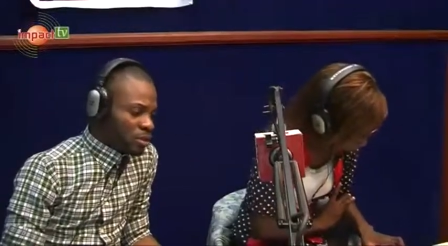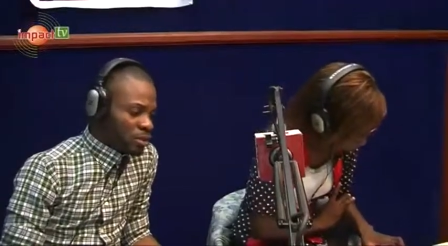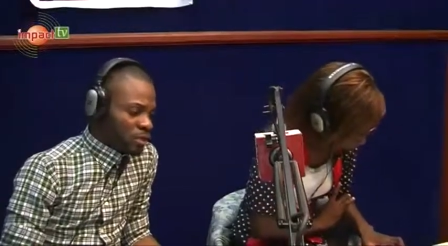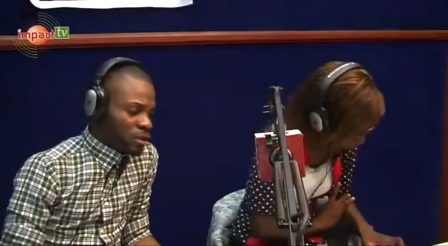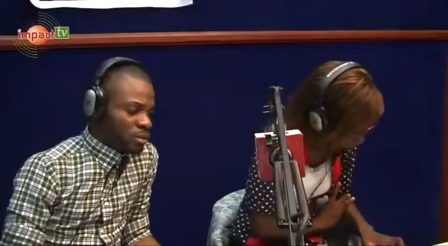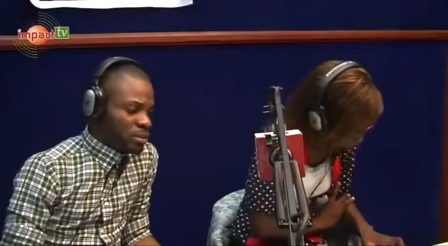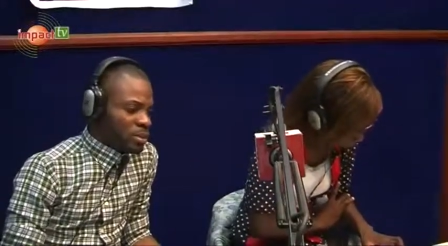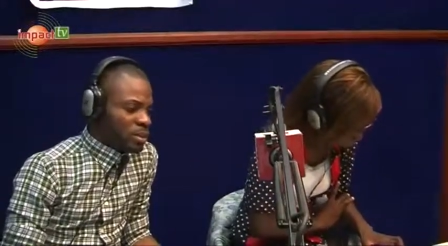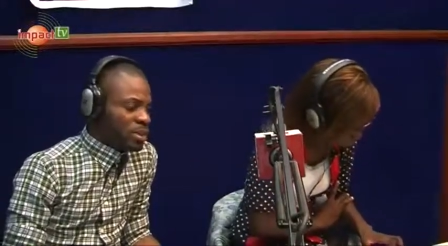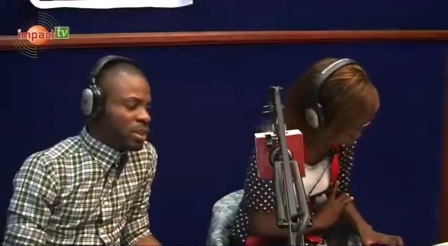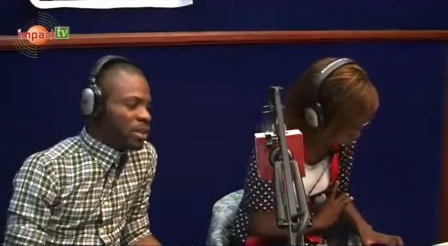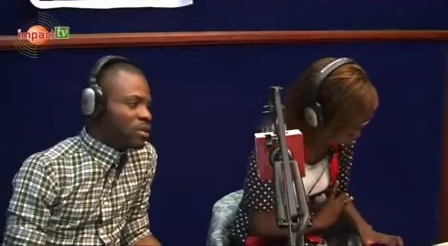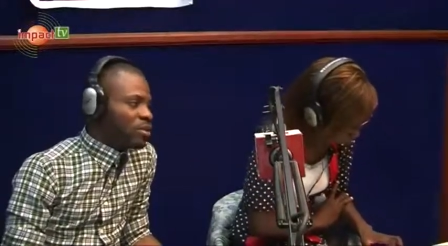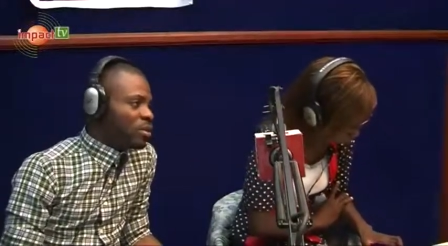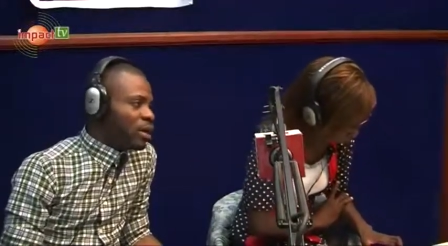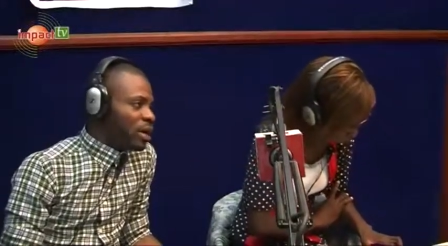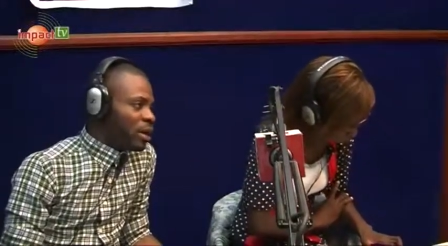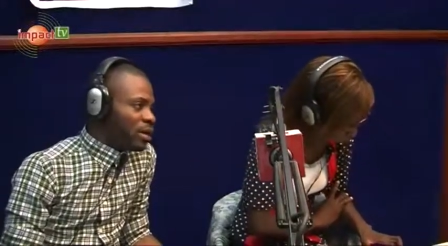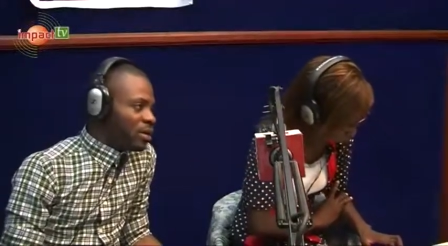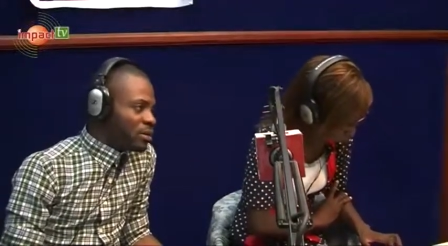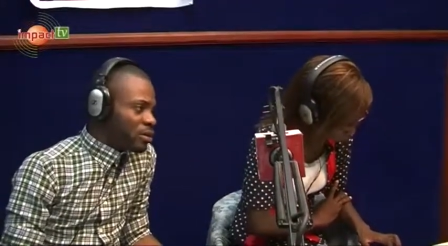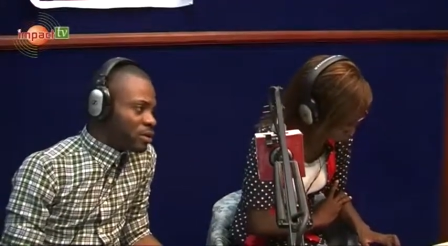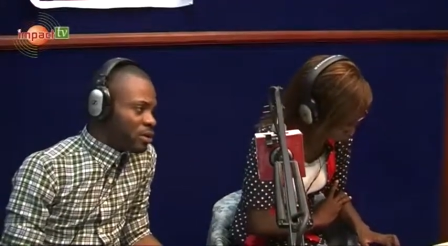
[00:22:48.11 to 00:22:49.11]
Some will say you
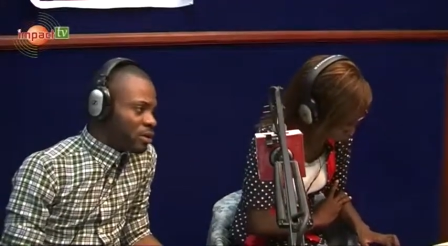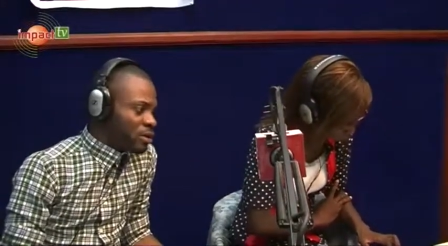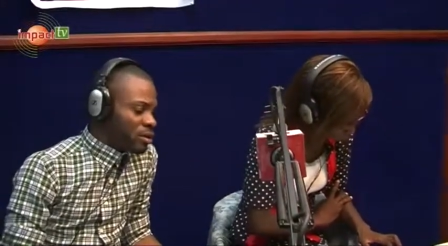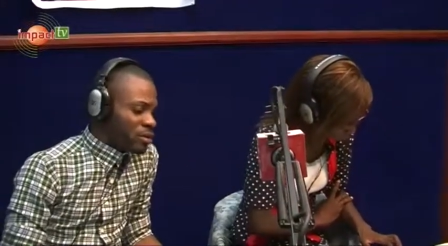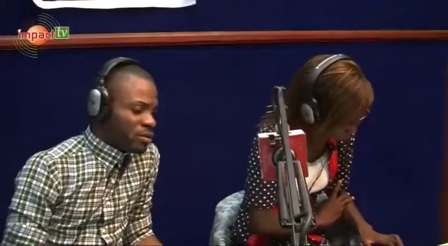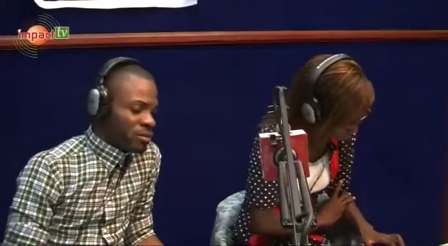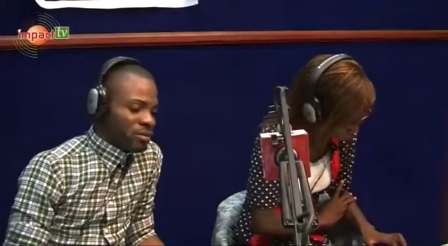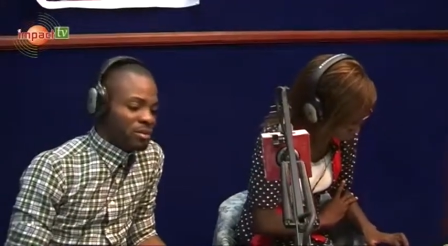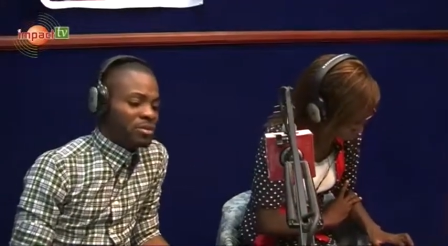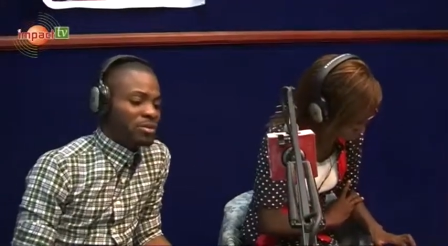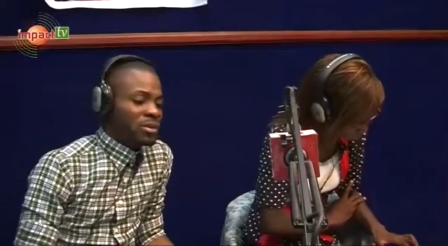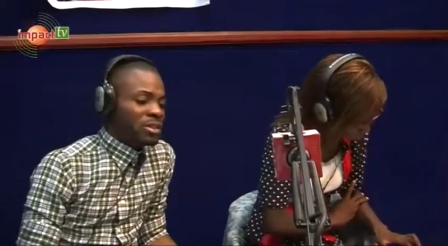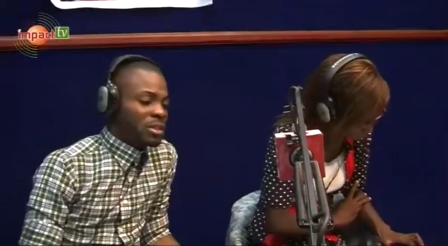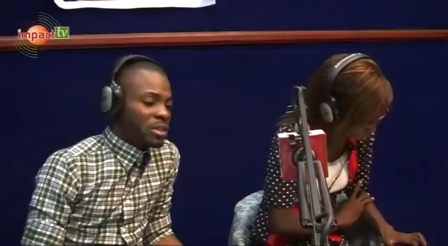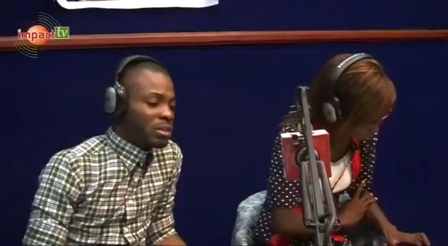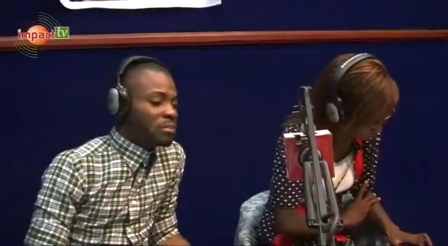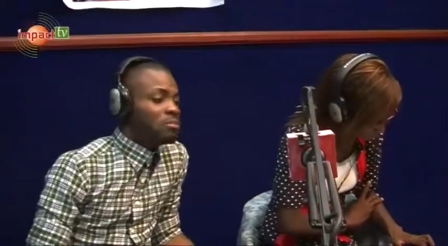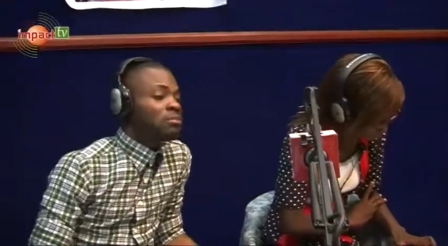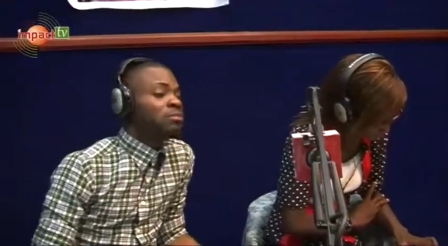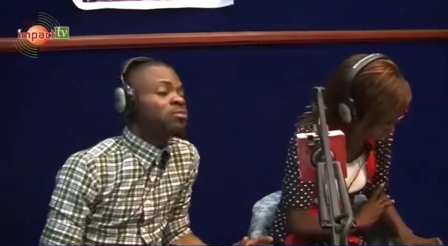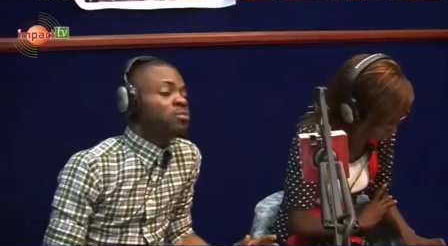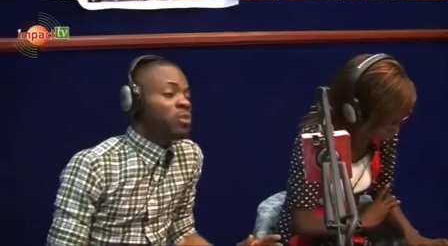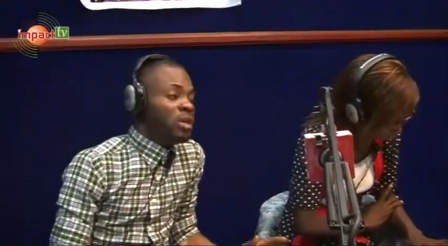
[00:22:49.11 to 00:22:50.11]
iron your clothes. Some will say,
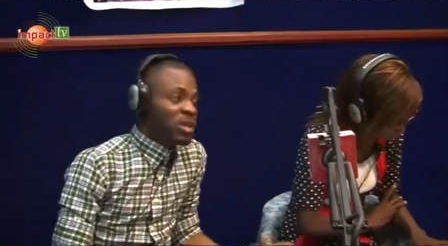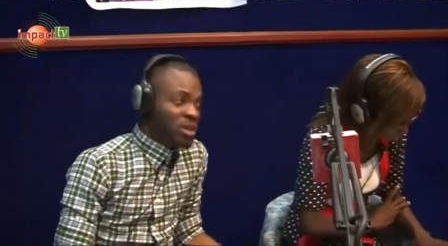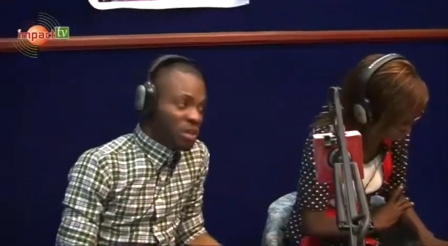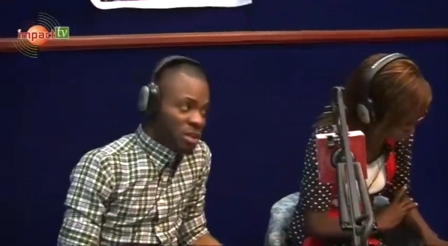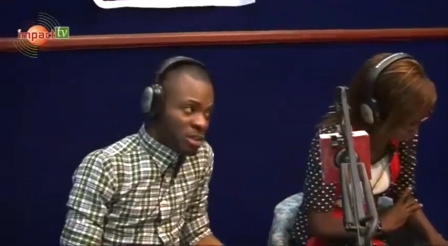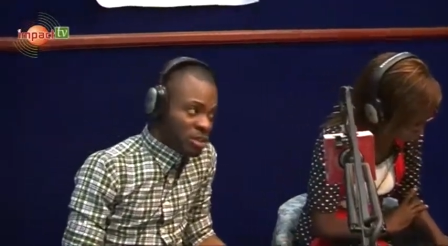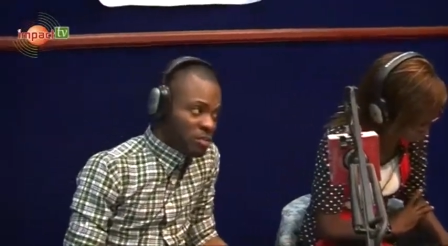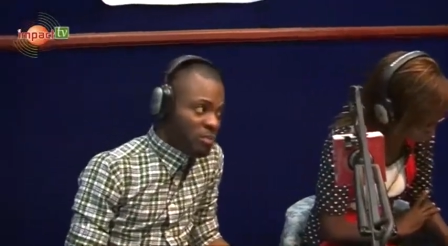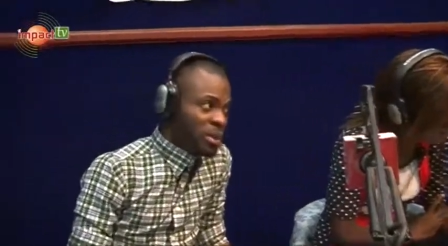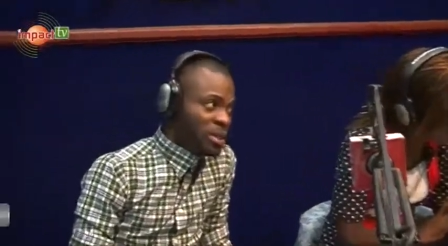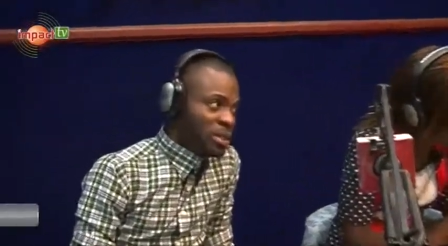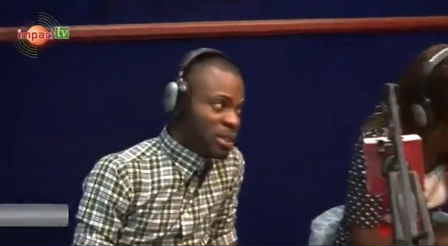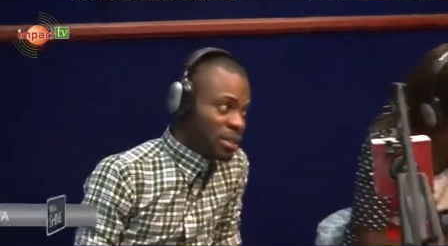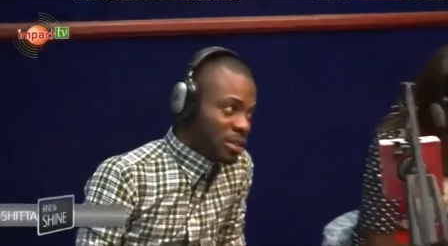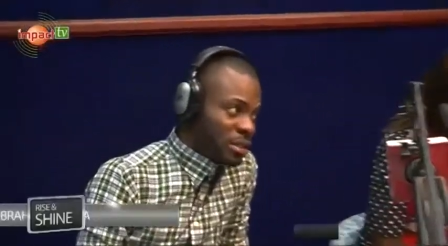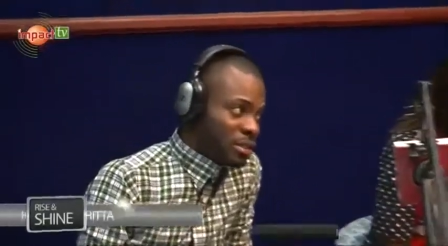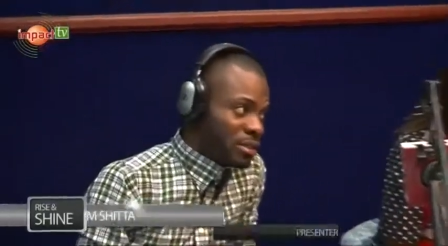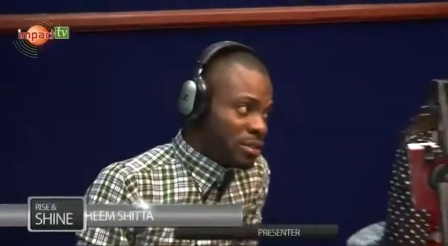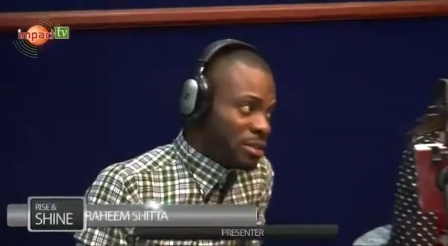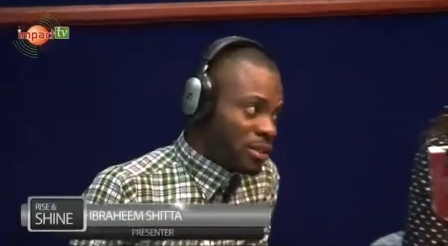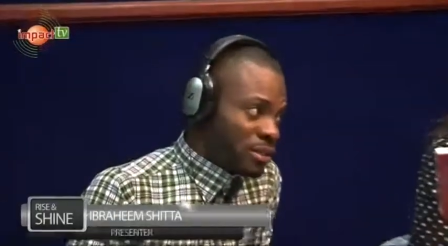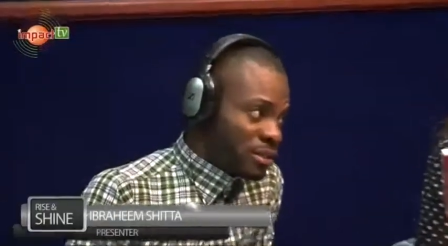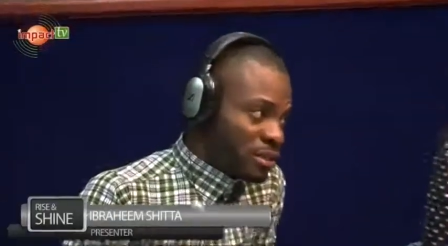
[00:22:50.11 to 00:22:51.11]
it's basic
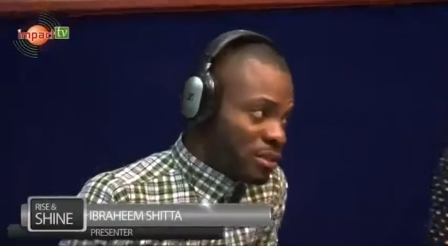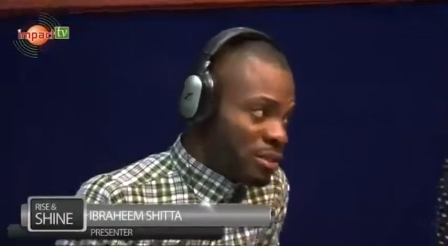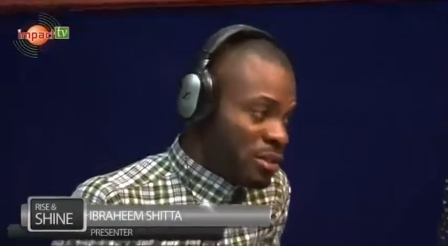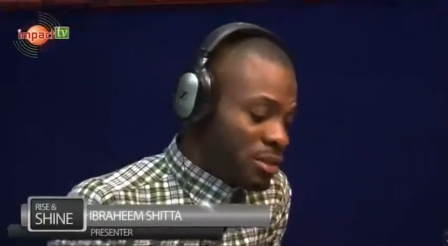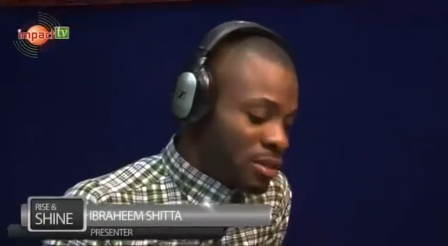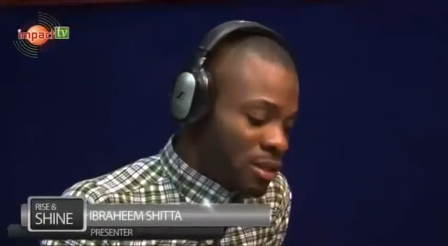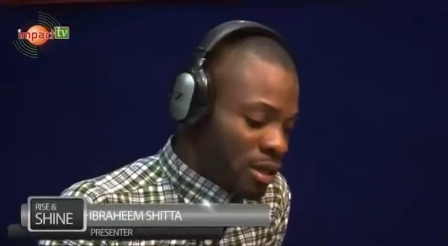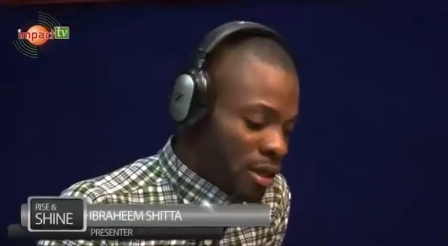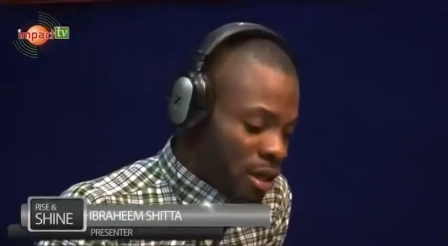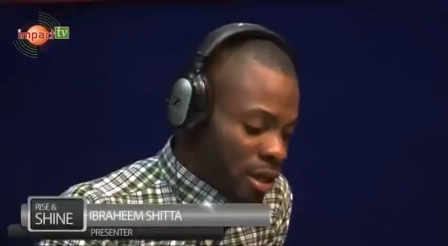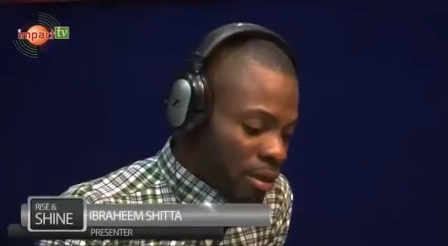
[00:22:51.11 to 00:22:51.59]
necessity.